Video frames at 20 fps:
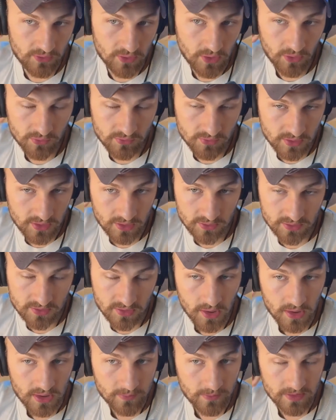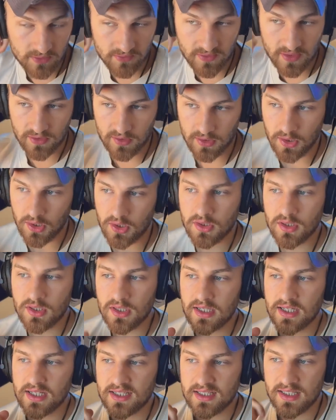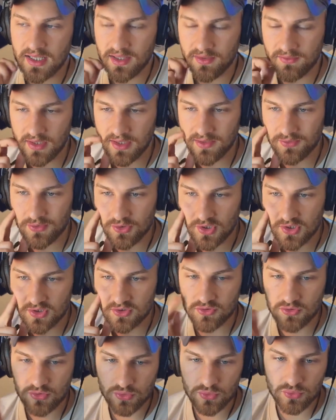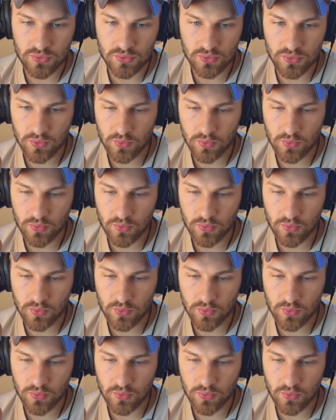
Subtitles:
don't talk about your faith at all. Even if you just do